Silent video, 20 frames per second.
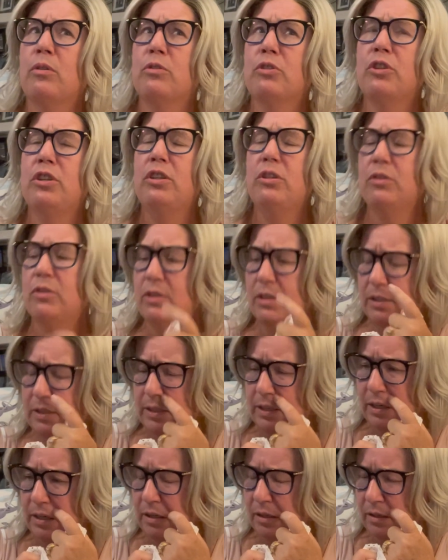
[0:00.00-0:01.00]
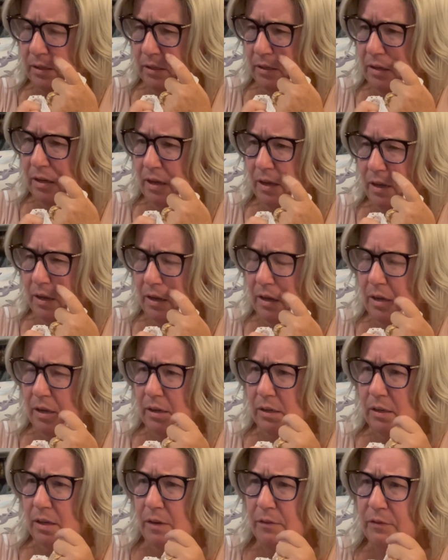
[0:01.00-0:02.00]
she uses the
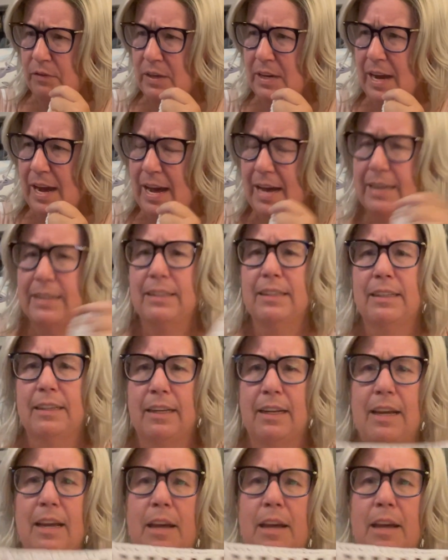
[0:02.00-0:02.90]
comfy cotton,